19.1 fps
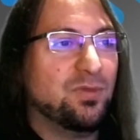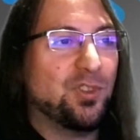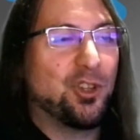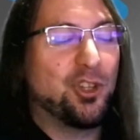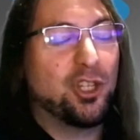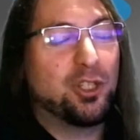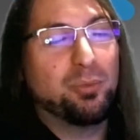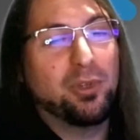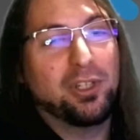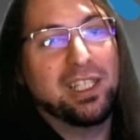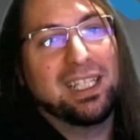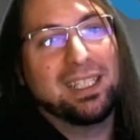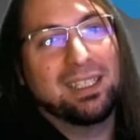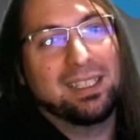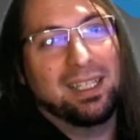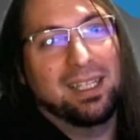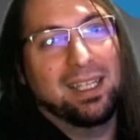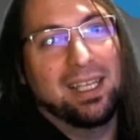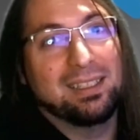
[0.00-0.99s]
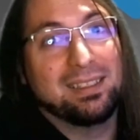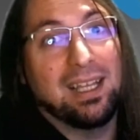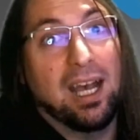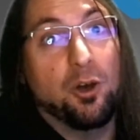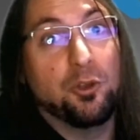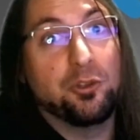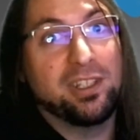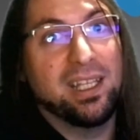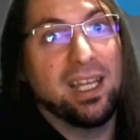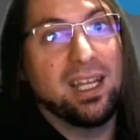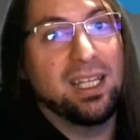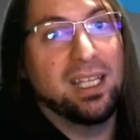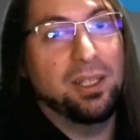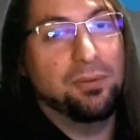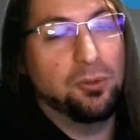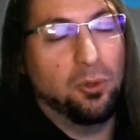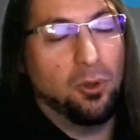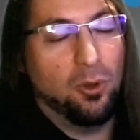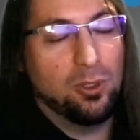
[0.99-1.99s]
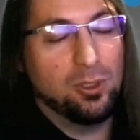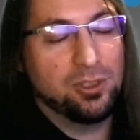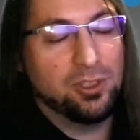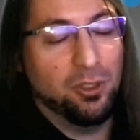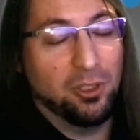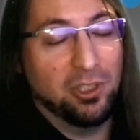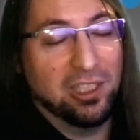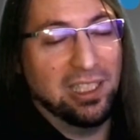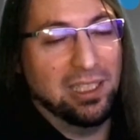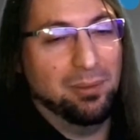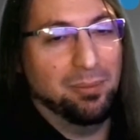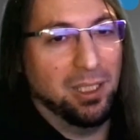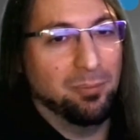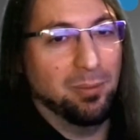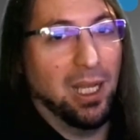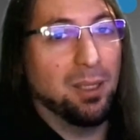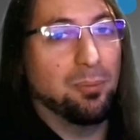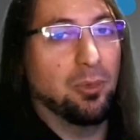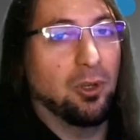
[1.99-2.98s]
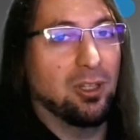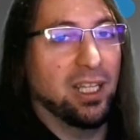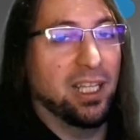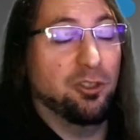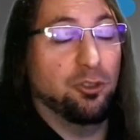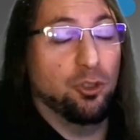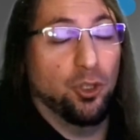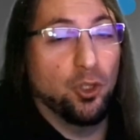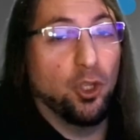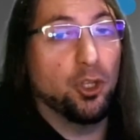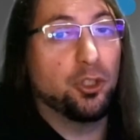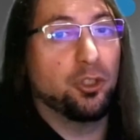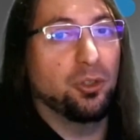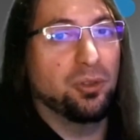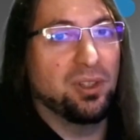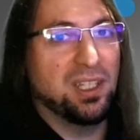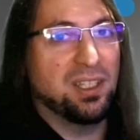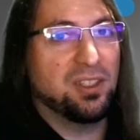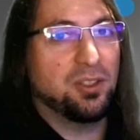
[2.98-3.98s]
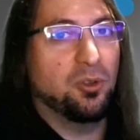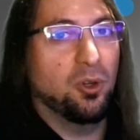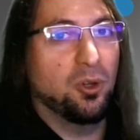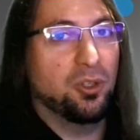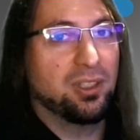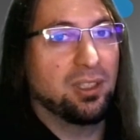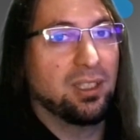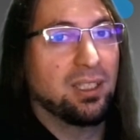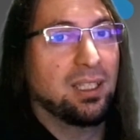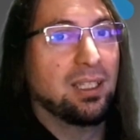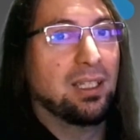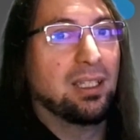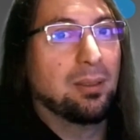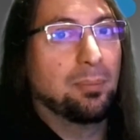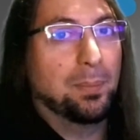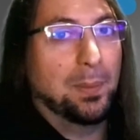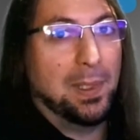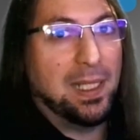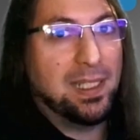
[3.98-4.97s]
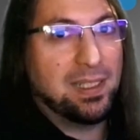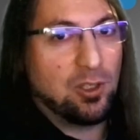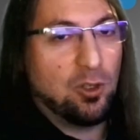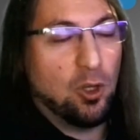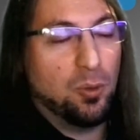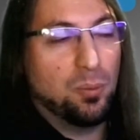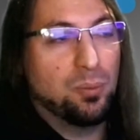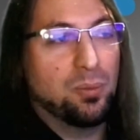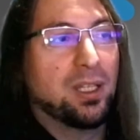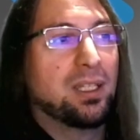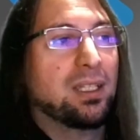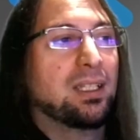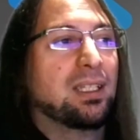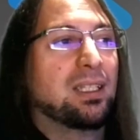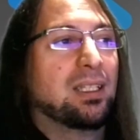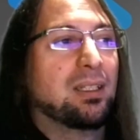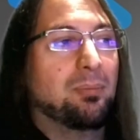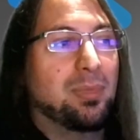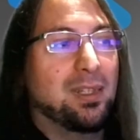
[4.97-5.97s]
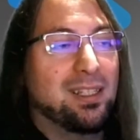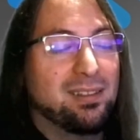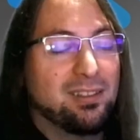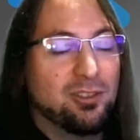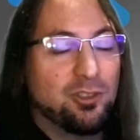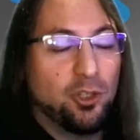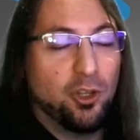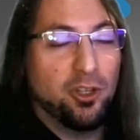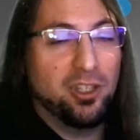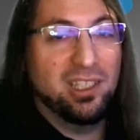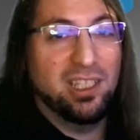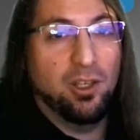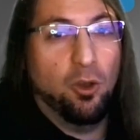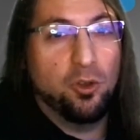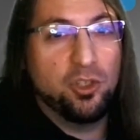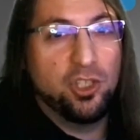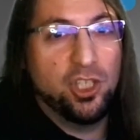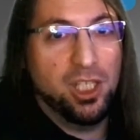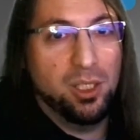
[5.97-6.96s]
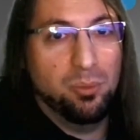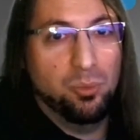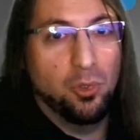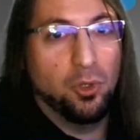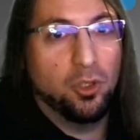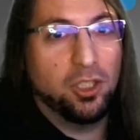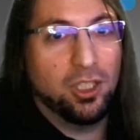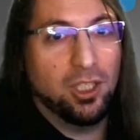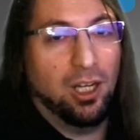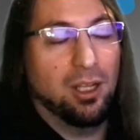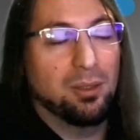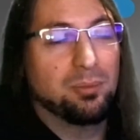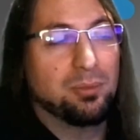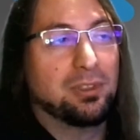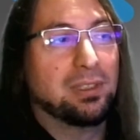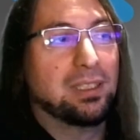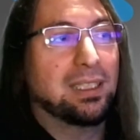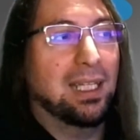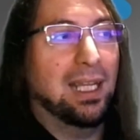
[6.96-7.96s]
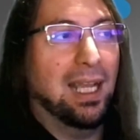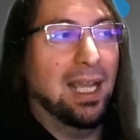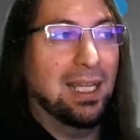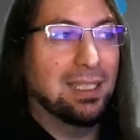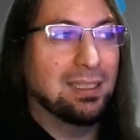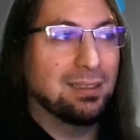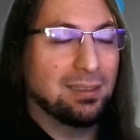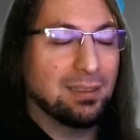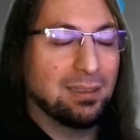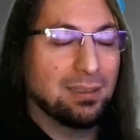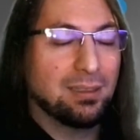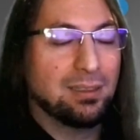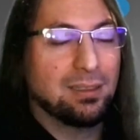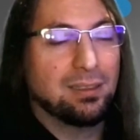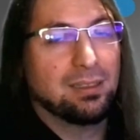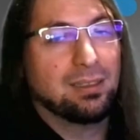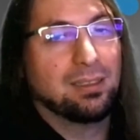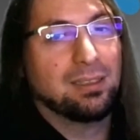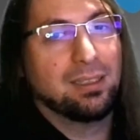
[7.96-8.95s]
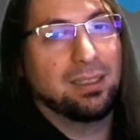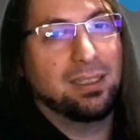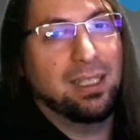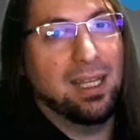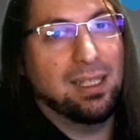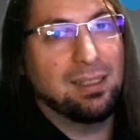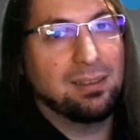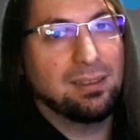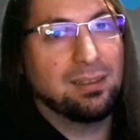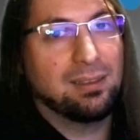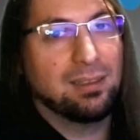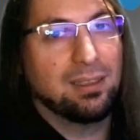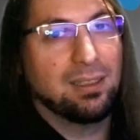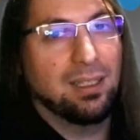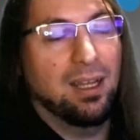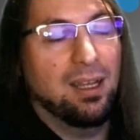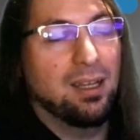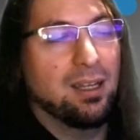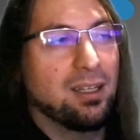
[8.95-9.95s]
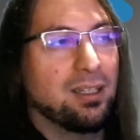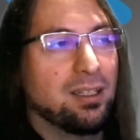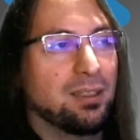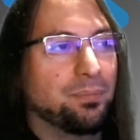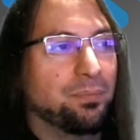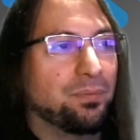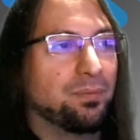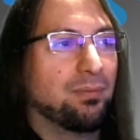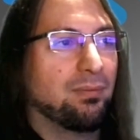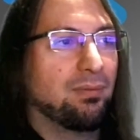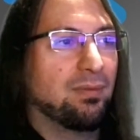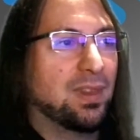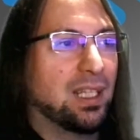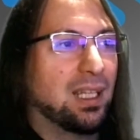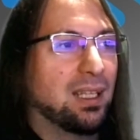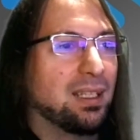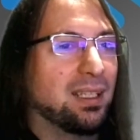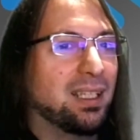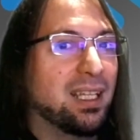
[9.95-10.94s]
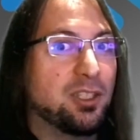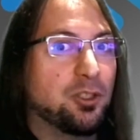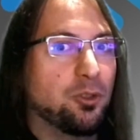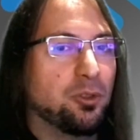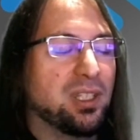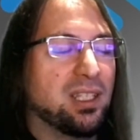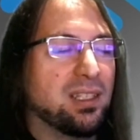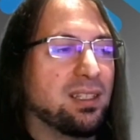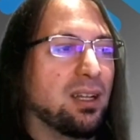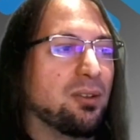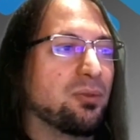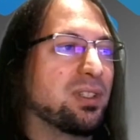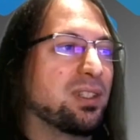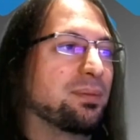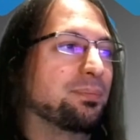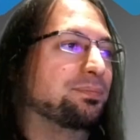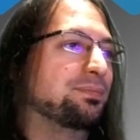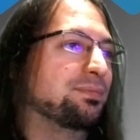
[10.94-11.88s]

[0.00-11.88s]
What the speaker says: just putting it out there, if you hold a Gutenberg Bible and you're not on Discord, please come, please join the OG Book Club and get your discount.